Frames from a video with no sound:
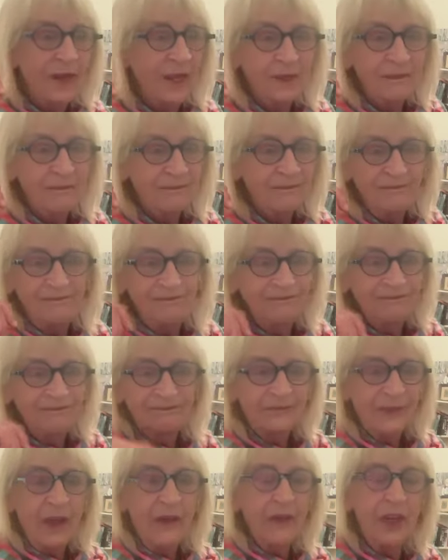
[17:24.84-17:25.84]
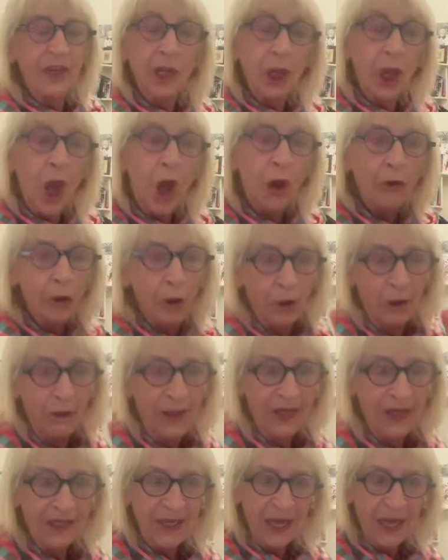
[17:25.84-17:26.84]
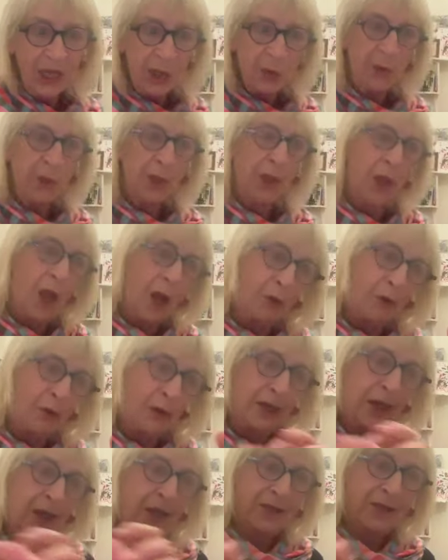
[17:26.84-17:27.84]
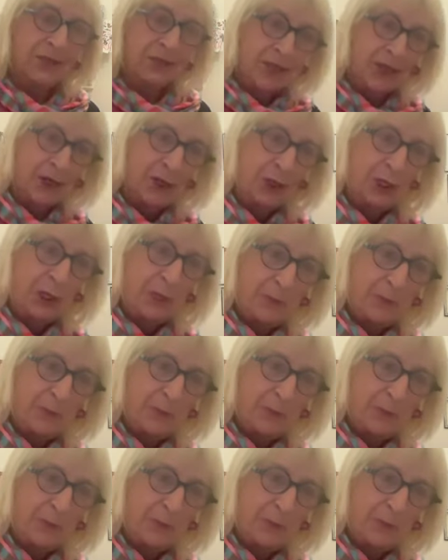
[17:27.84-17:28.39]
it, your laurel. They send you a laurel that you can stick on your